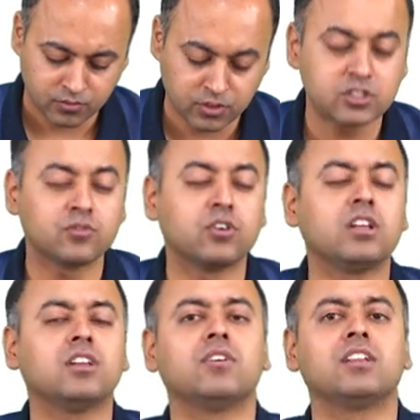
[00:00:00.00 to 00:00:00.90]
first of
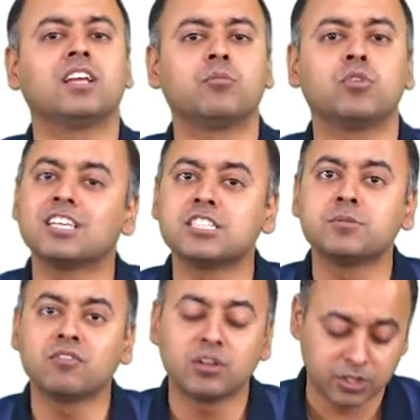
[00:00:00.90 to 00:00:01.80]
all, when the
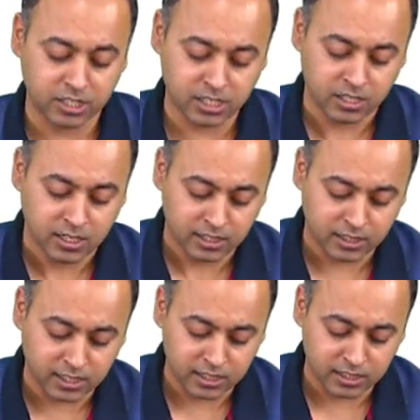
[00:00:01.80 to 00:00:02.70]
hypoglycemia will be there,
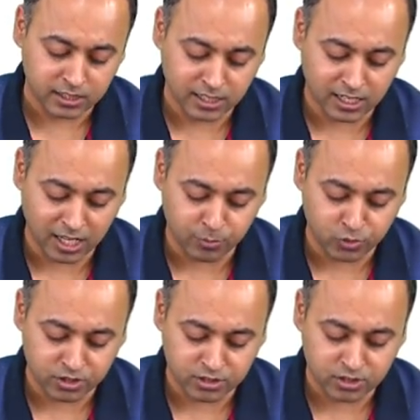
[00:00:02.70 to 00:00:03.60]
then the
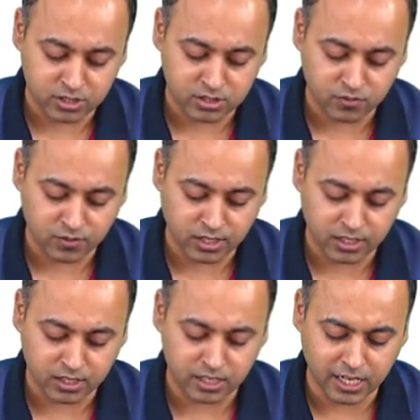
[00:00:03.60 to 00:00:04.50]
lipogenesis will
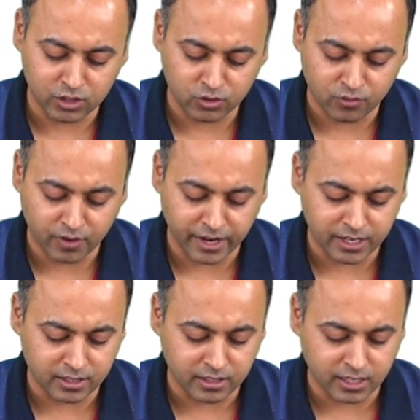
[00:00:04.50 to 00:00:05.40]
occur and you will
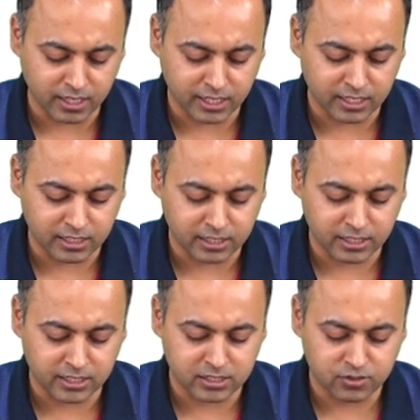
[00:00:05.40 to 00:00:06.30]
find the
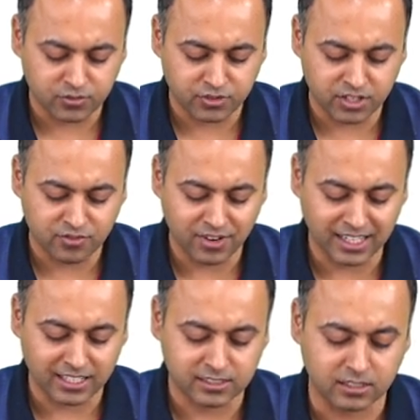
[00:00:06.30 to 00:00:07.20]
increased free
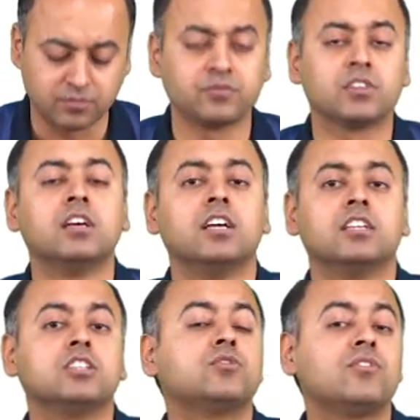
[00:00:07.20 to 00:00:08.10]
fatty acid.
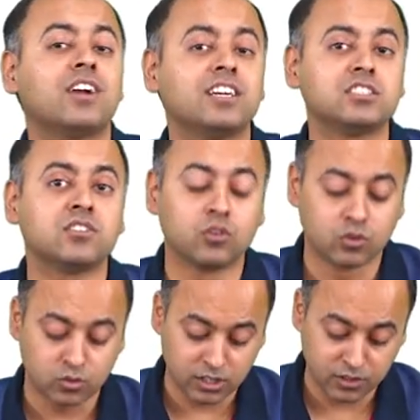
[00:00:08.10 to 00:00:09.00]
This free fatty acid will
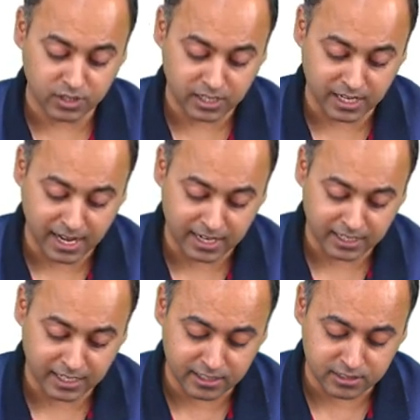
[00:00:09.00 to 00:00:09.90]
go to the liver
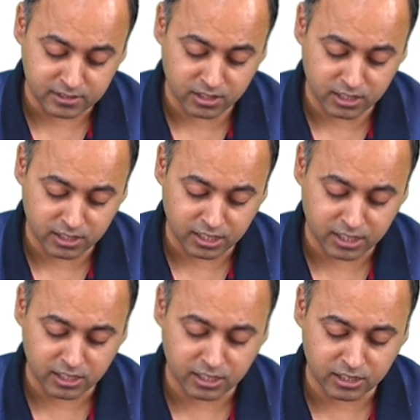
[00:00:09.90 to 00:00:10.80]
and can result
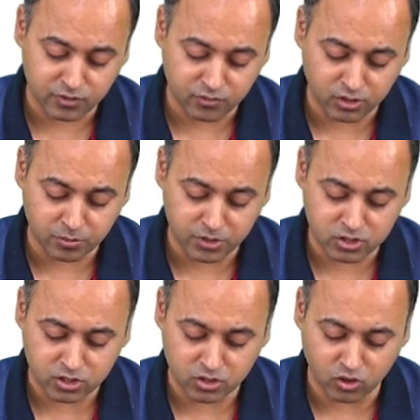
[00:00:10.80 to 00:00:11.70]
in the
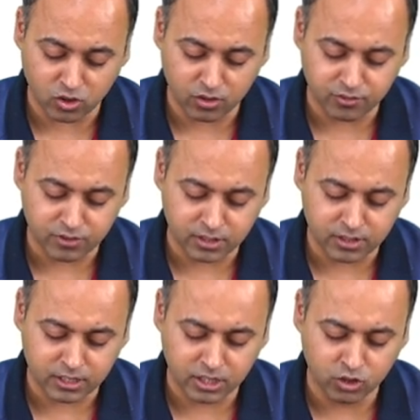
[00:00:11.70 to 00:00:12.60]
formation of
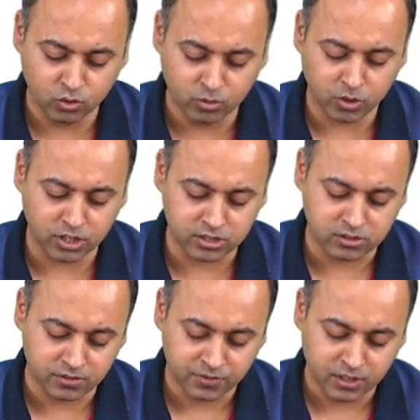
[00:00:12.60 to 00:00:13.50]
the ketone
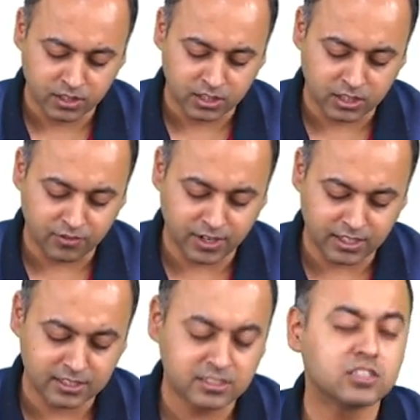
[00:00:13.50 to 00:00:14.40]
bodies. The
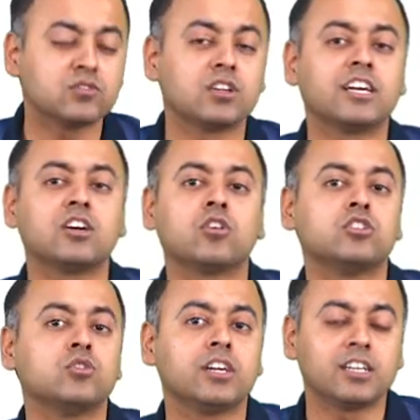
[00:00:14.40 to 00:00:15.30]
fatty acids will get
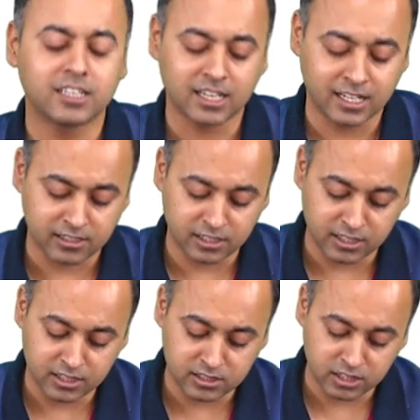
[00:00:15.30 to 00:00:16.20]
conjugated and
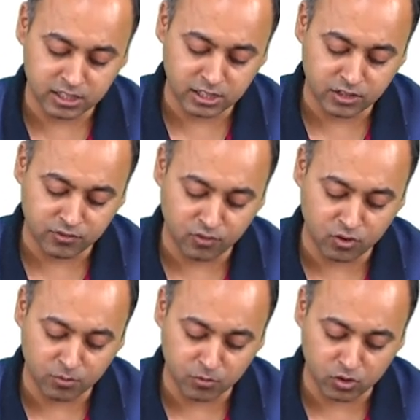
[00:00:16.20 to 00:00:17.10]
released in the
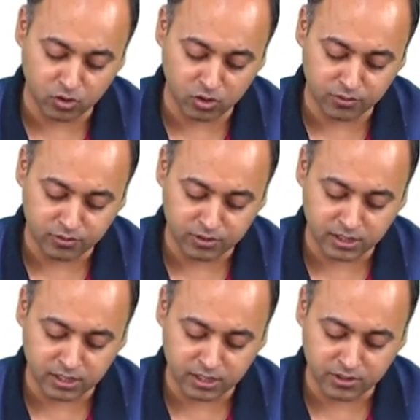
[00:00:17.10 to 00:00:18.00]
form of
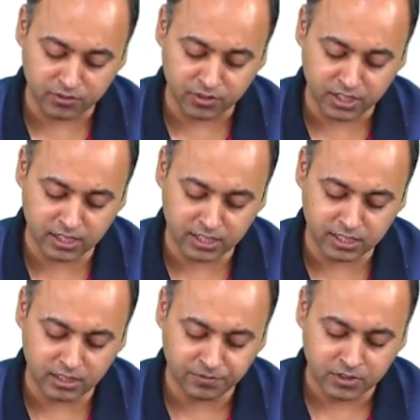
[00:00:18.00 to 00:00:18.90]
the
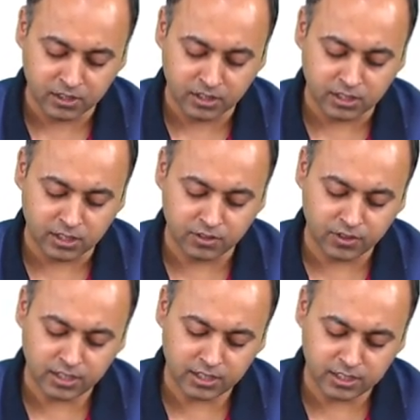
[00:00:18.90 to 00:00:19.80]
VLDL. The
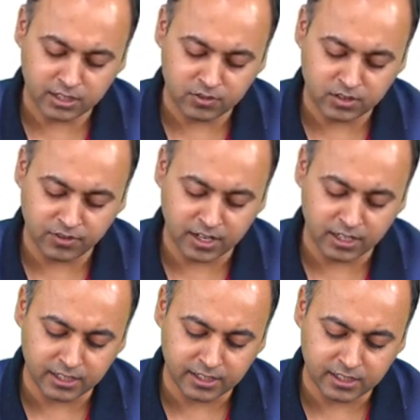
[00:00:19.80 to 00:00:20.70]
VLDL will
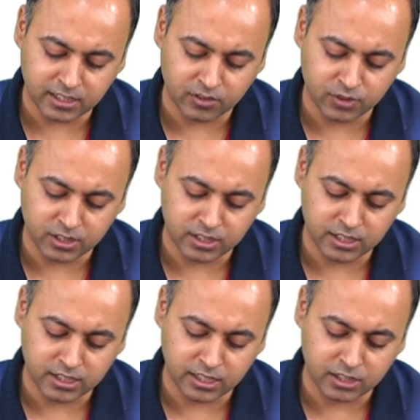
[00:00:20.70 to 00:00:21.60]
finally get
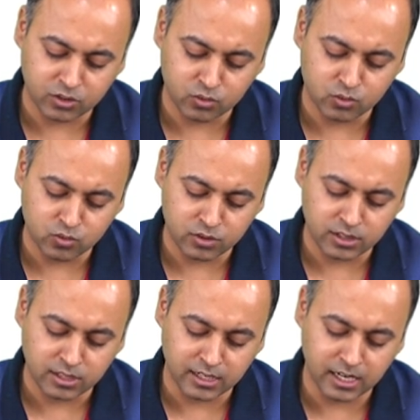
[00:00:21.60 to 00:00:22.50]
converted into
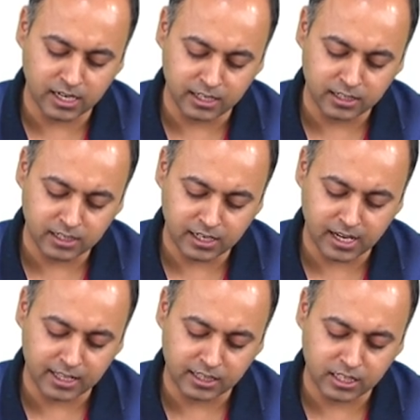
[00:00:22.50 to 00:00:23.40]
the LDL,
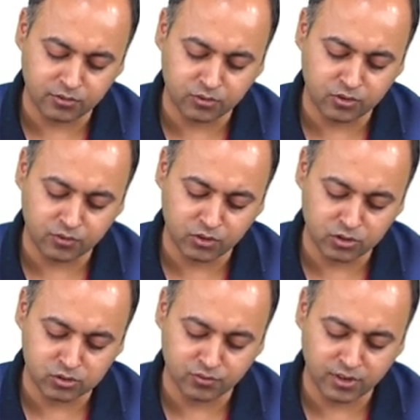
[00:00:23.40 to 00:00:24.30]
and therefore we
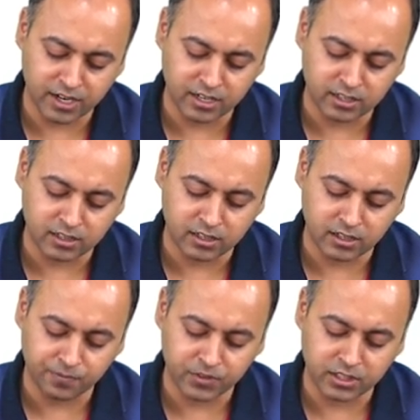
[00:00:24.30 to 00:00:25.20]
also find
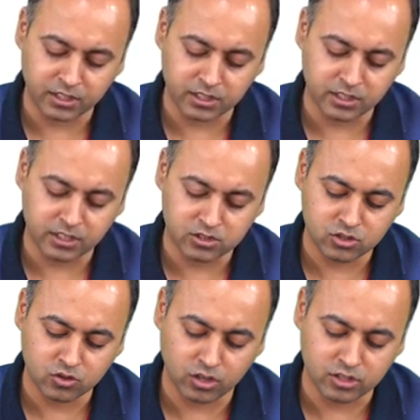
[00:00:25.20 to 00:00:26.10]
the increased
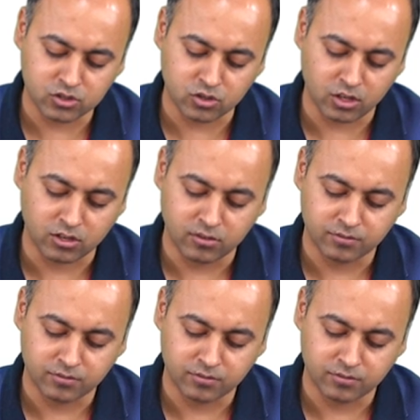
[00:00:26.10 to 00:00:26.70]
cholesterol.